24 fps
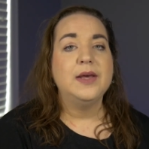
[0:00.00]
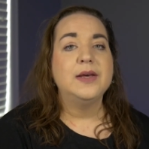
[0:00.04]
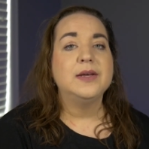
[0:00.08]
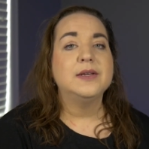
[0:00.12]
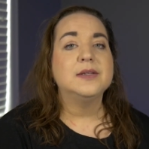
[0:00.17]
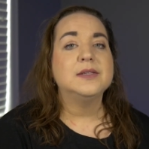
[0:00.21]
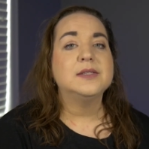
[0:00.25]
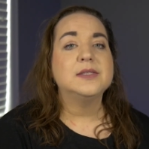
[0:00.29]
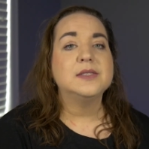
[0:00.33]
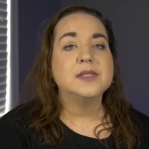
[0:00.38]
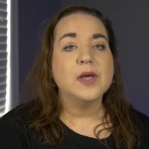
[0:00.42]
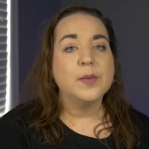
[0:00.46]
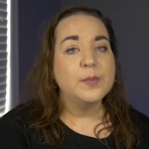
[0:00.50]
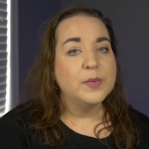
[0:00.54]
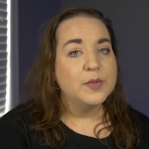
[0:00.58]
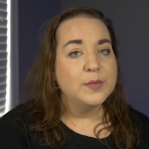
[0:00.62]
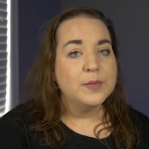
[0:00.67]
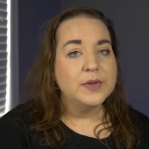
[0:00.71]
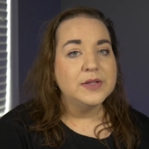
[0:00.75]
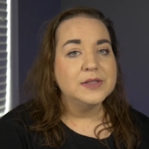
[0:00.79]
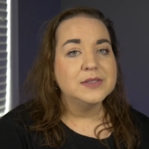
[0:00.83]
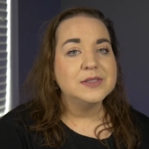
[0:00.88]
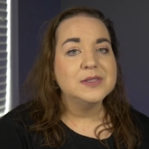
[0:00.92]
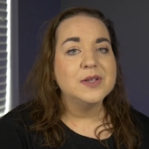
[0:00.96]

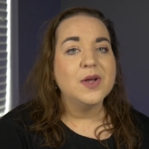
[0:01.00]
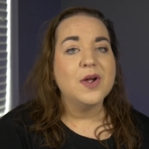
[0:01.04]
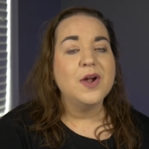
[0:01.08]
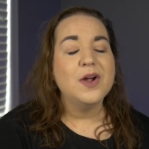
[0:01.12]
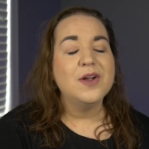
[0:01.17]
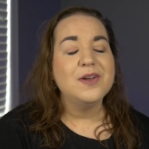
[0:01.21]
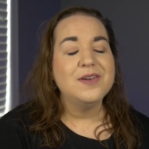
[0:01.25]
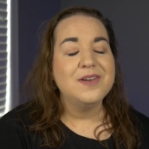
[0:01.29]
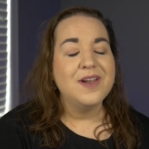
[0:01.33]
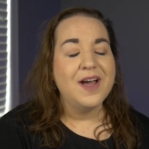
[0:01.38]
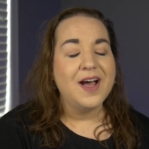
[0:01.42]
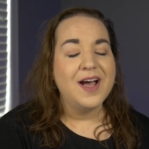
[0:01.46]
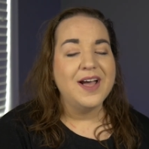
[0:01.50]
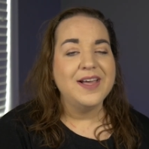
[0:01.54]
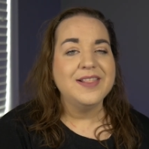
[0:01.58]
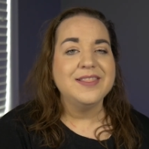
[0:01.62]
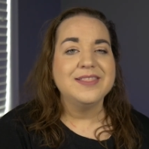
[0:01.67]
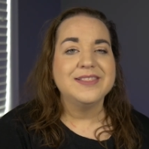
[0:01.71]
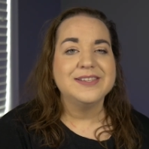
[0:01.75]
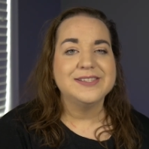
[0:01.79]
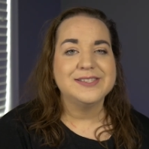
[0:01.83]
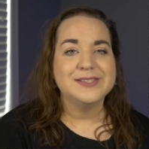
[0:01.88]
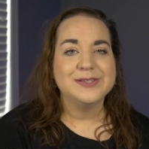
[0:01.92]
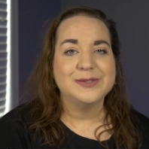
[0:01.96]
Supplements are not
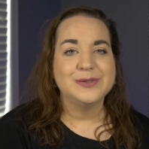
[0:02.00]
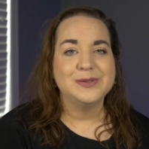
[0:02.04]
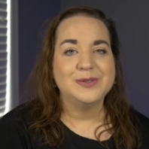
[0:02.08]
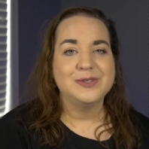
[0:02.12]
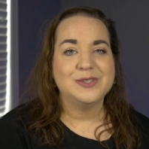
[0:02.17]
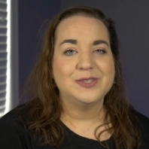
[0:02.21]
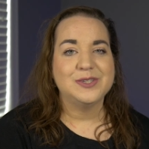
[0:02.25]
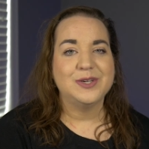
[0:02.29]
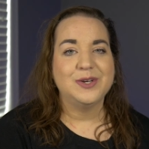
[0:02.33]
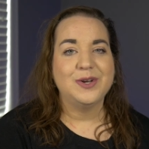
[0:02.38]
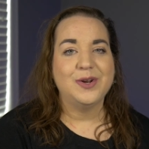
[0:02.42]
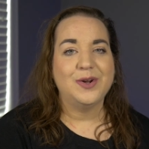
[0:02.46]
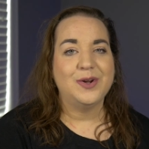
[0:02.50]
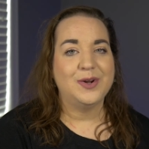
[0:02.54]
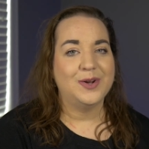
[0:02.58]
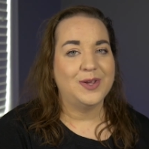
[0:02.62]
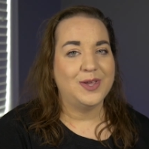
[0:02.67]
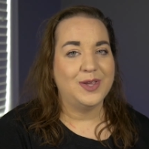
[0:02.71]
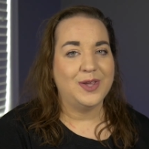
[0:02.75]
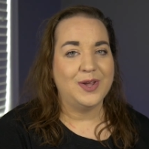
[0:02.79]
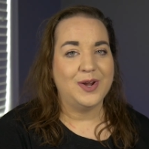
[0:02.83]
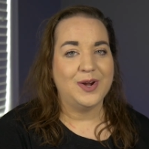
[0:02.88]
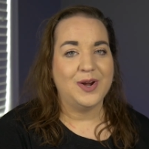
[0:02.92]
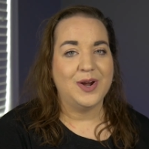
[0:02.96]
the solution or
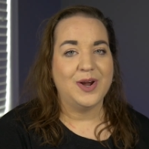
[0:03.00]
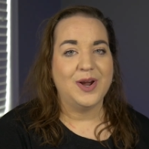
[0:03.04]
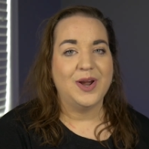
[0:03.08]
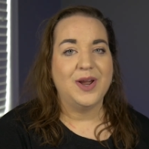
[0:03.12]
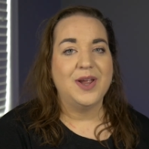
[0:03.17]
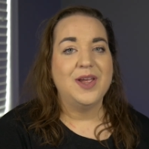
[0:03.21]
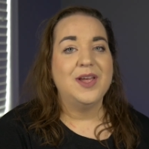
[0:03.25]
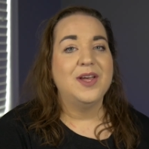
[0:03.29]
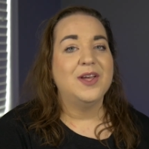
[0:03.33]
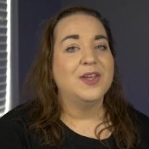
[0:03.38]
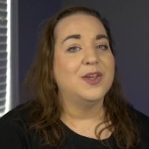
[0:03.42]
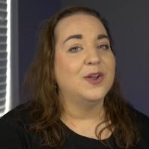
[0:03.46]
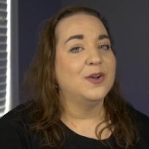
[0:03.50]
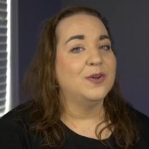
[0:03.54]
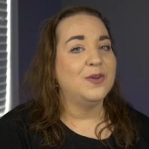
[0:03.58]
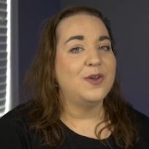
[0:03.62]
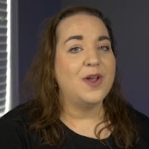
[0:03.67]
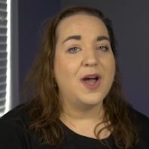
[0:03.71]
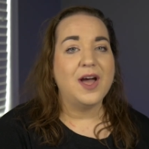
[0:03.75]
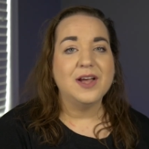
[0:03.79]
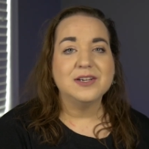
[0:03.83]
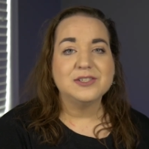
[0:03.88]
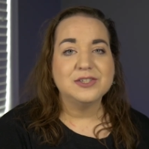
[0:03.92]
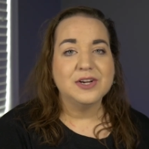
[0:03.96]
cure. You're
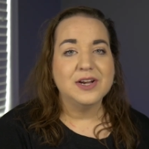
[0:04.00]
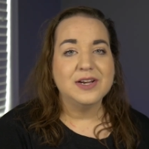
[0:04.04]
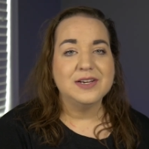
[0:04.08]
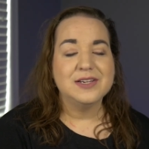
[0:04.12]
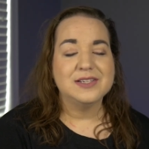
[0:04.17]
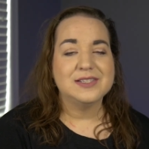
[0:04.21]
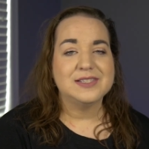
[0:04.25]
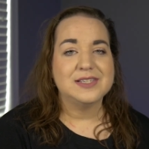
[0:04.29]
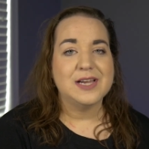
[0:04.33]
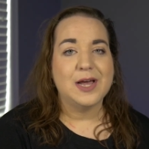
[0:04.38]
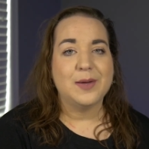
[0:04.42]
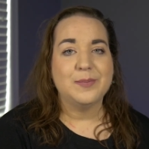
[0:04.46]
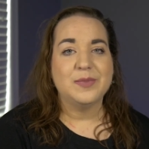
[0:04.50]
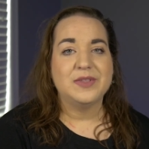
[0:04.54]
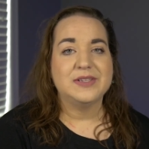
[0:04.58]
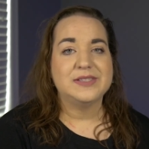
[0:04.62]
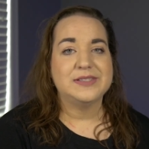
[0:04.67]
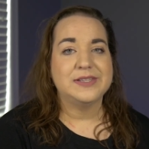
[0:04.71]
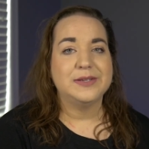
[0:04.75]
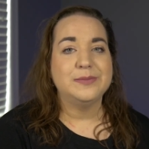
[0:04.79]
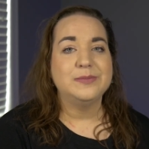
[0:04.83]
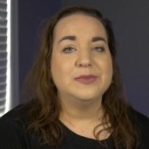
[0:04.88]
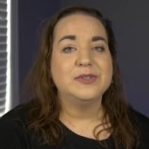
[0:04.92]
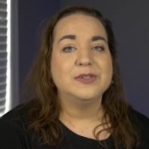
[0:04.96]
not trying to stop the
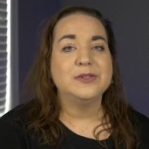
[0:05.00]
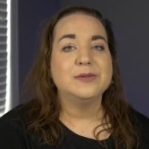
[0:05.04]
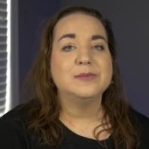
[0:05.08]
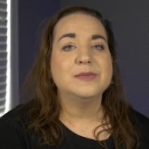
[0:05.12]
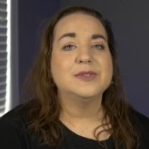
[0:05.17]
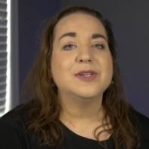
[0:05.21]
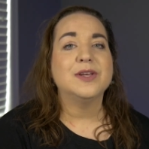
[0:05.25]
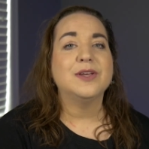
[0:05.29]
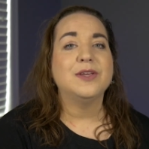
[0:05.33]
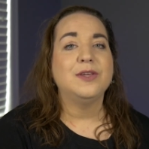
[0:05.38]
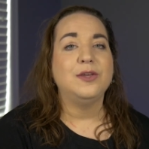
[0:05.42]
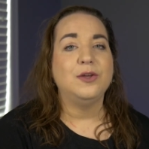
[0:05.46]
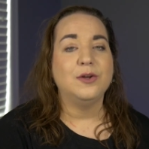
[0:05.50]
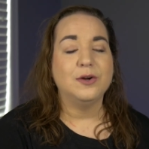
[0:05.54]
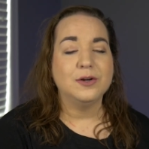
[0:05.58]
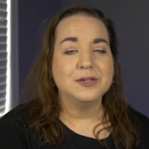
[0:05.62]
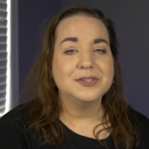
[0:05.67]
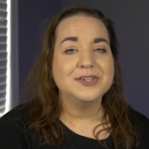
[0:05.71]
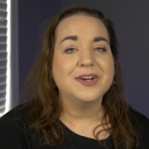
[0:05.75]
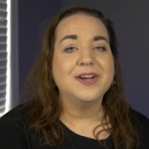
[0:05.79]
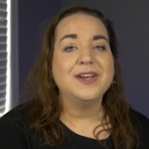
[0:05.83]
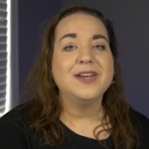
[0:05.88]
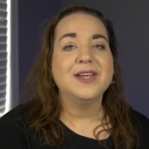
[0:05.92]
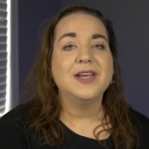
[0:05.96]
symptoms, you're
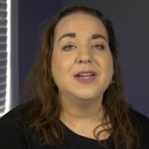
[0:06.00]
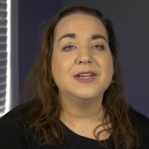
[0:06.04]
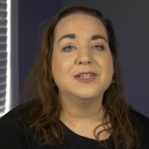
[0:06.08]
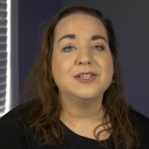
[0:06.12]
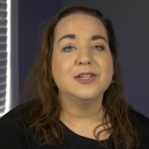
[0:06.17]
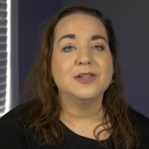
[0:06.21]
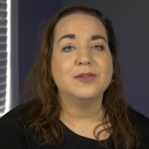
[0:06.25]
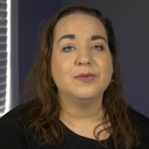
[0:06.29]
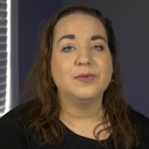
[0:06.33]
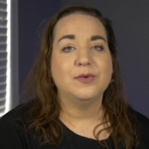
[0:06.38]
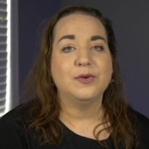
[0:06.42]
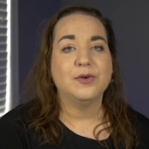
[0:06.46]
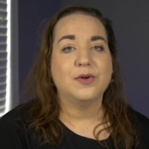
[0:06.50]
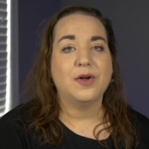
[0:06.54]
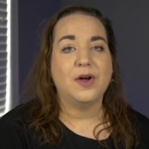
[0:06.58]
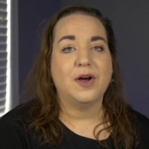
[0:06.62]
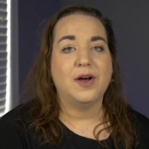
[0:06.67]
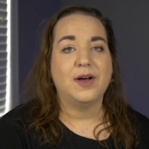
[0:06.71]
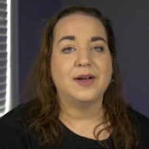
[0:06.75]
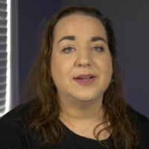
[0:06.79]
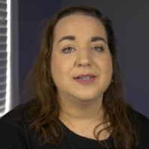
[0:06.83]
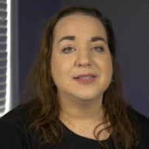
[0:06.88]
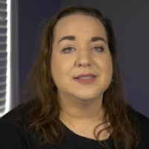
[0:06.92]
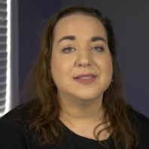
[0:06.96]
trying to get to the root
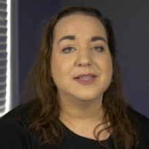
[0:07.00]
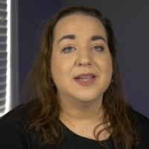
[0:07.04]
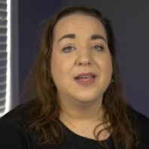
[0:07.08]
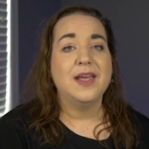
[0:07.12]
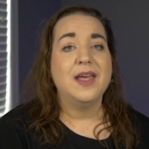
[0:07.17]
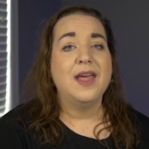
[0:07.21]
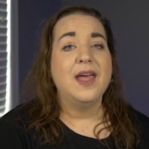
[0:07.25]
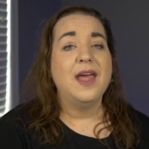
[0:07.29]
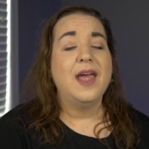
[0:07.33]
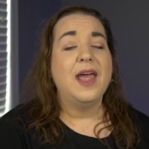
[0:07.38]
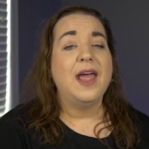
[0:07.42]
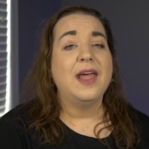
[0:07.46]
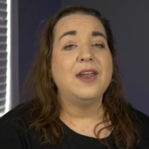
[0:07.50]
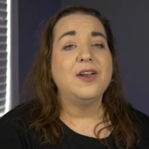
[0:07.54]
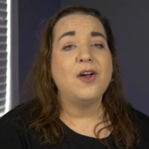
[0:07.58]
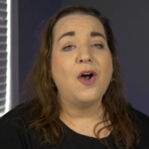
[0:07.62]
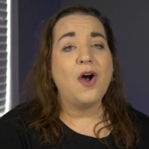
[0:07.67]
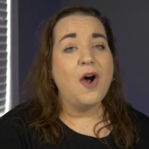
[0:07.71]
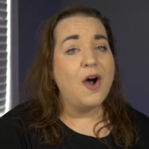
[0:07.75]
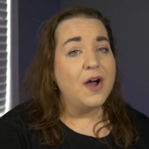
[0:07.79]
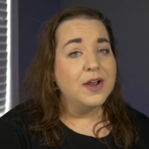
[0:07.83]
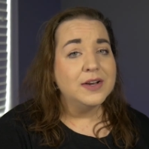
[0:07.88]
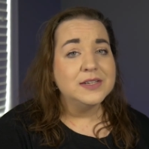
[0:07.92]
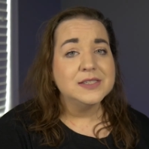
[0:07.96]
cause. And
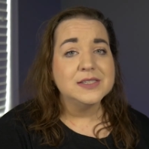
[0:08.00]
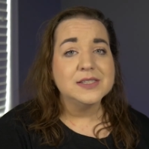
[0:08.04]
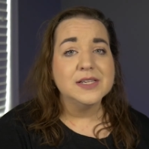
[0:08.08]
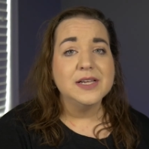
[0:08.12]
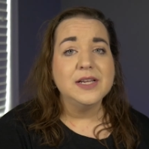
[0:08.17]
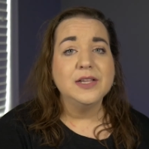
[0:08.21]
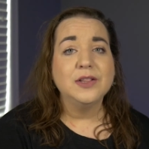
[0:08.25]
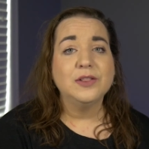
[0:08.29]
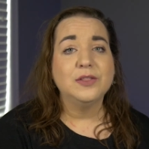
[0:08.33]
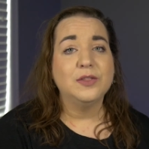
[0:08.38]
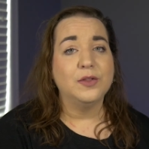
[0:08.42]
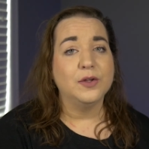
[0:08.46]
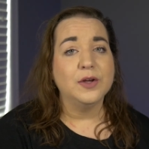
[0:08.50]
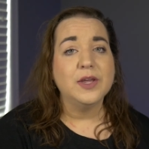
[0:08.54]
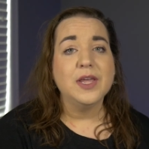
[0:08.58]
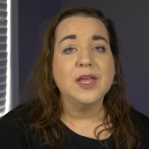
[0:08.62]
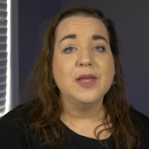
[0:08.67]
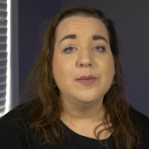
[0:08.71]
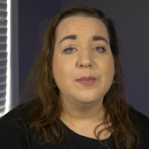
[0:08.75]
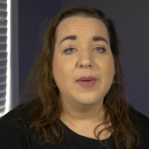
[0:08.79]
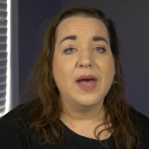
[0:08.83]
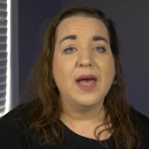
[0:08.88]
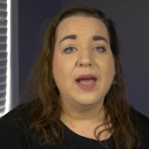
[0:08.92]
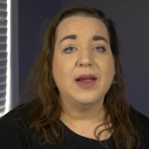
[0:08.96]
honestly, looking
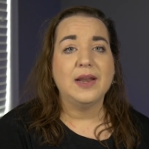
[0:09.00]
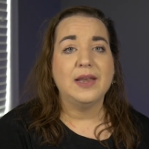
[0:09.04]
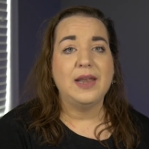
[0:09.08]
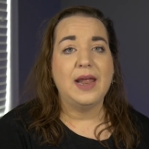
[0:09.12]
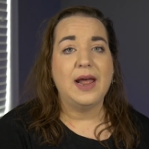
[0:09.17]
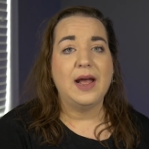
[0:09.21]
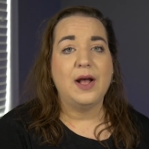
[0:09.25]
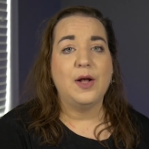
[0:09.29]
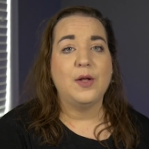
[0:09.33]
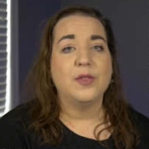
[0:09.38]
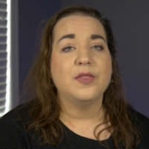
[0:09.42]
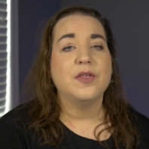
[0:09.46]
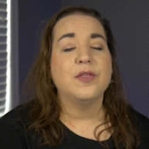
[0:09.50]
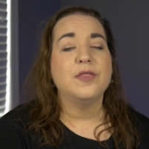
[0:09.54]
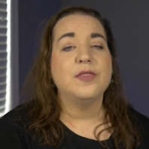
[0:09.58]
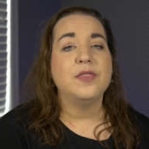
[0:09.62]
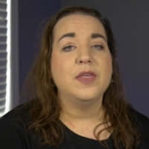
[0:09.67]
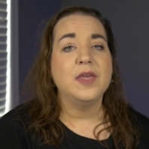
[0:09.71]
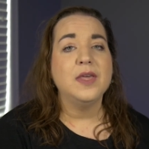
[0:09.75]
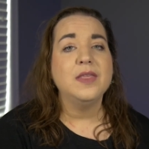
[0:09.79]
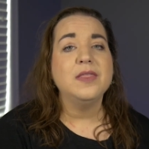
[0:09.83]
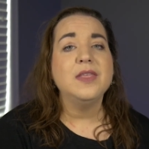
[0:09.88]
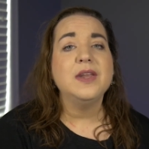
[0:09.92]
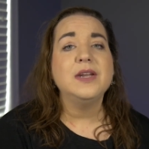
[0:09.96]
back now, the
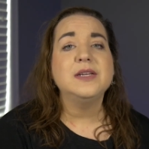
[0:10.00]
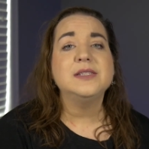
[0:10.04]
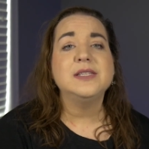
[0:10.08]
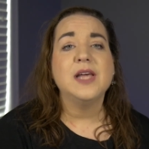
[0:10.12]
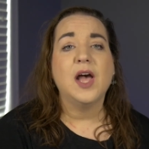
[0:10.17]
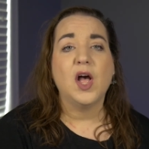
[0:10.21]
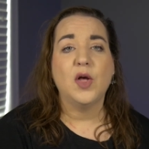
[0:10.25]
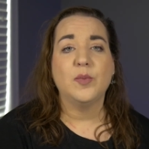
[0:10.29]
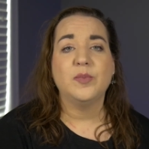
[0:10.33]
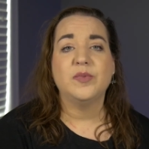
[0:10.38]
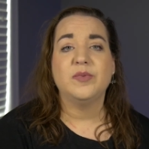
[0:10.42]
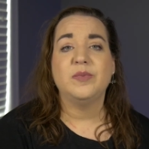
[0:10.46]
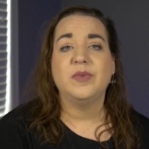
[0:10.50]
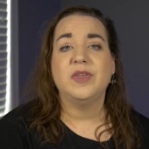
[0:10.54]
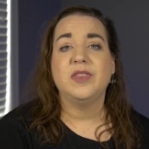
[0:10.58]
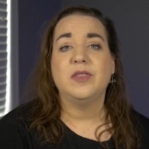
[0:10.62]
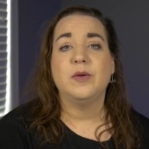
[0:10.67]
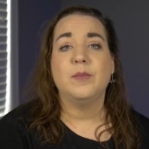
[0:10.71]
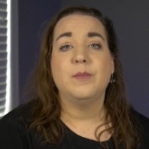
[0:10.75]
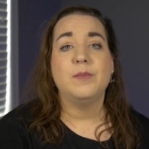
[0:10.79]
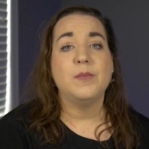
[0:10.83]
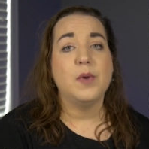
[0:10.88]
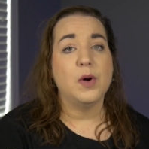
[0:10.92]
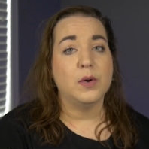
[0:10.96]
thing that has helped me the
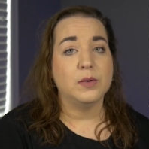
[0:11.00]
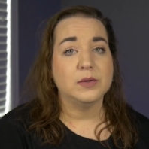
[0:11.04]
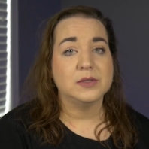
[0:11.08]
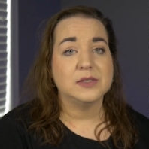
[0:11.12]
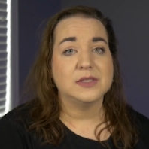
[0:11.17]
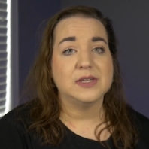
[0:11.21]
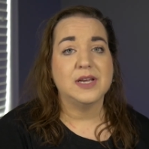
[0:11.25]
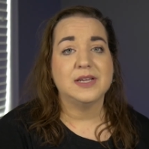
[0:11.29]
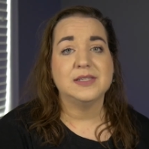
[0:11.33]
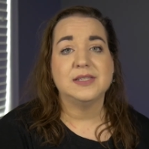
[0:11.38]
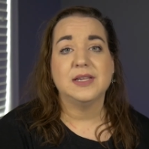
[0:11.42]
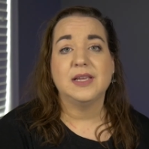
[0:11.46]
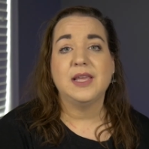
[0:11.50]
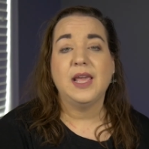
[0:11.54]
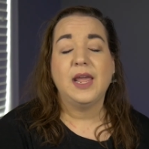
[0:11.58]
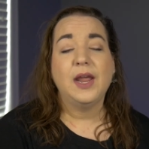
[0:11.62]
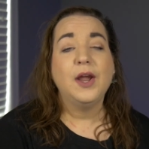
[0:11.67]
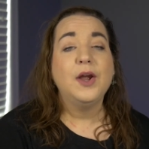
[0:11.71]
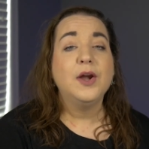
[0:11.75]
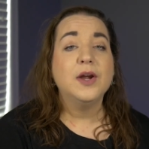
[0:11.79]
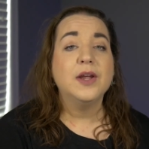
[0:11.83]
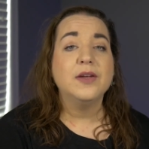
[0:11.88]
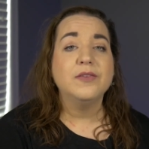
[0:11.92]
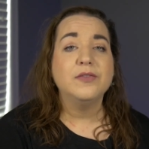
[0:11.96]
most as a
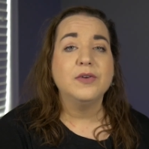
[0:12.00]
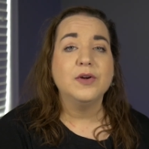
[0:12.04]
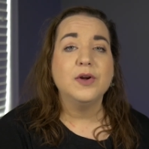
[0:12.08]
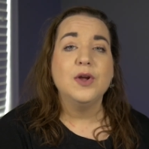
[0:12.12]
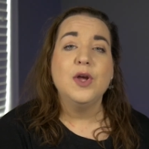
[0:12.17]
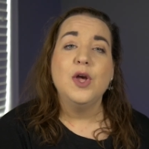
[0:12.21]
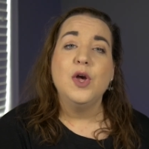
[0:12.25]
caregiver